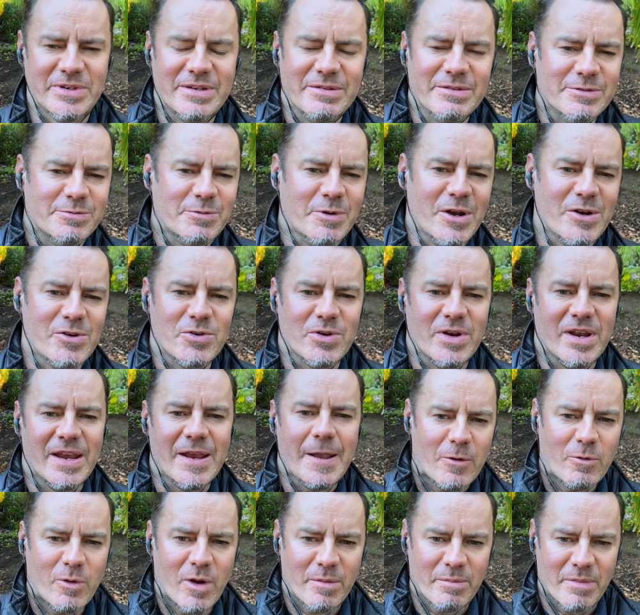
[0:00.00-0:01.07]
He was wondering
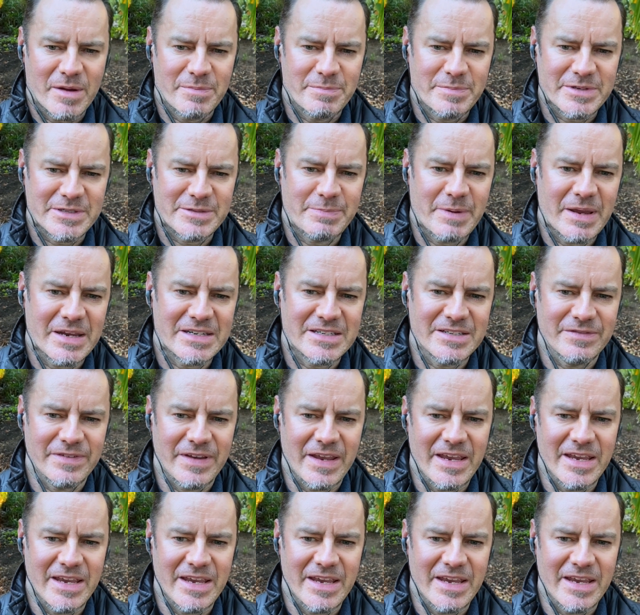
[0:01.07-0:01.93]
what my perspective